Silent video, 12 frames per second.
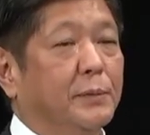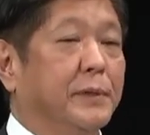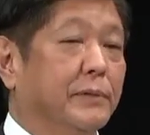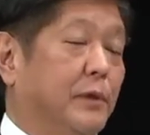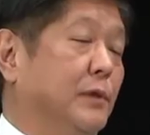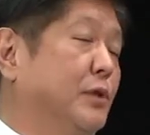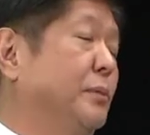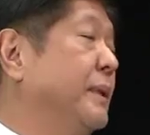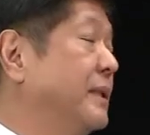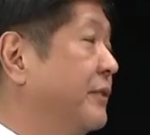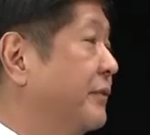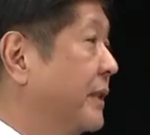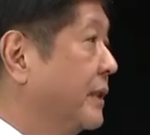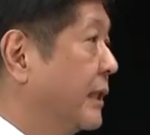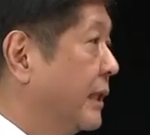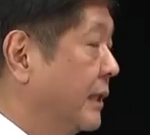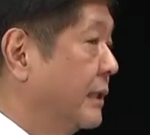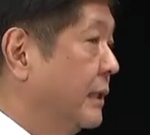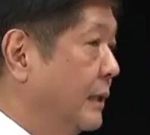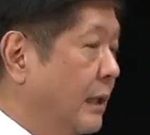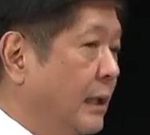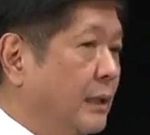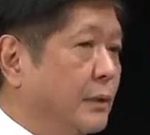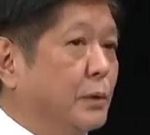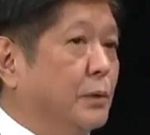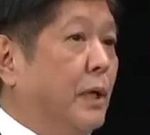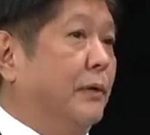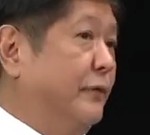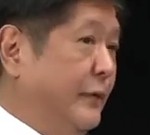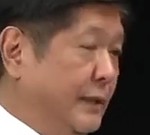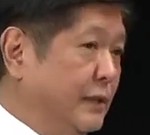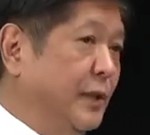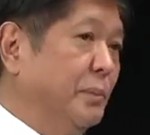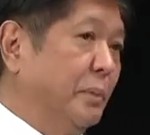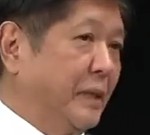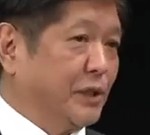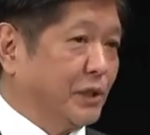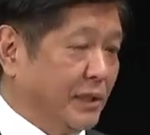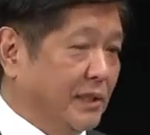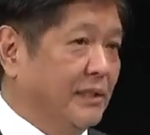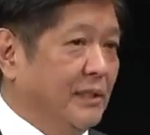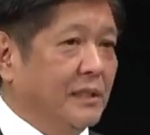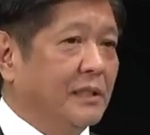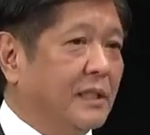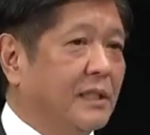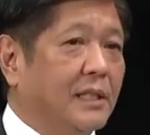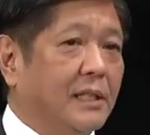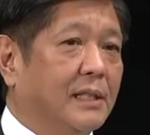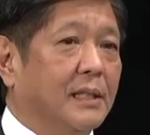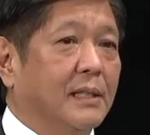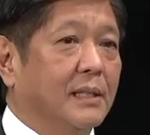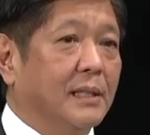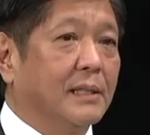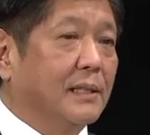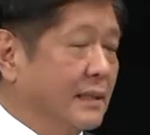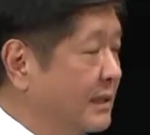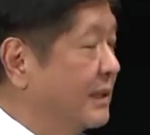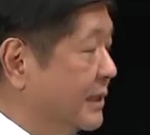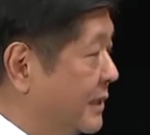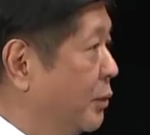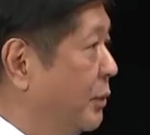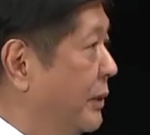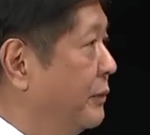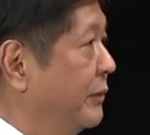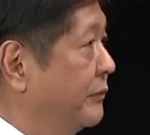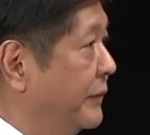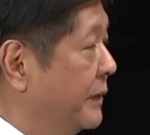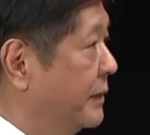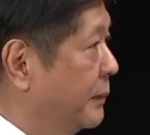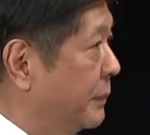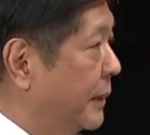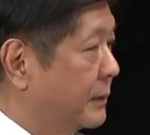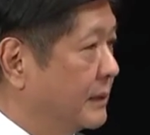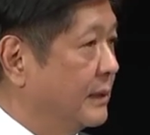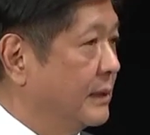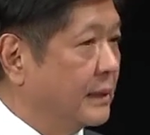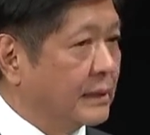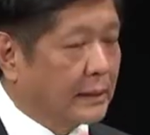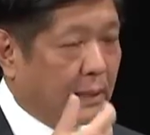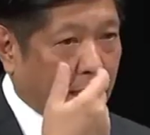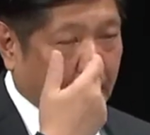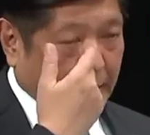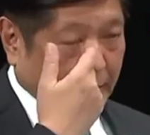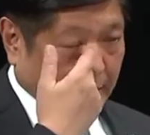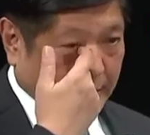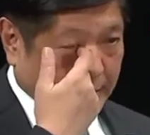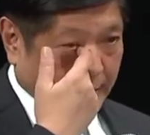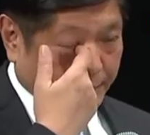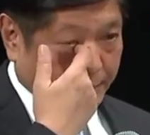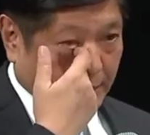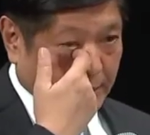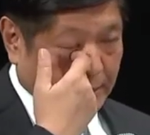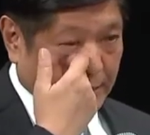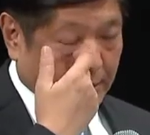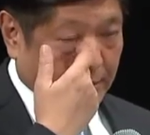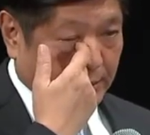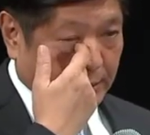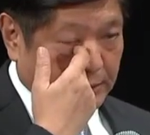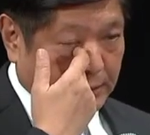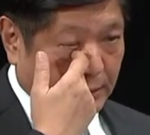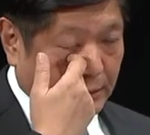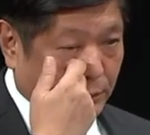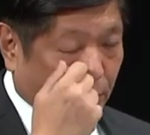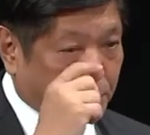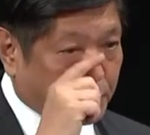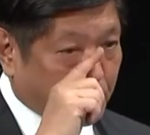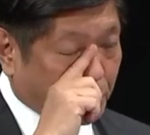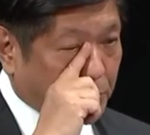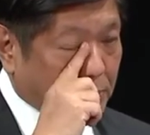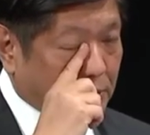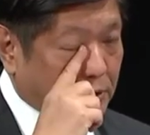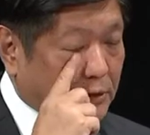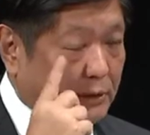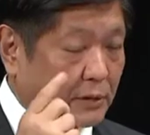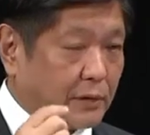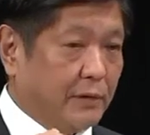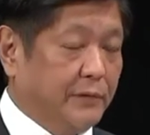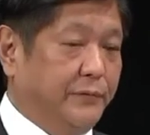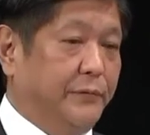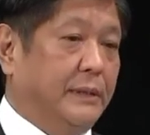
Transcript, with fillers: We have also made it very clear to our friends in Beijing uh, that this is the way we feel about it, and uh, as a as a consequence of.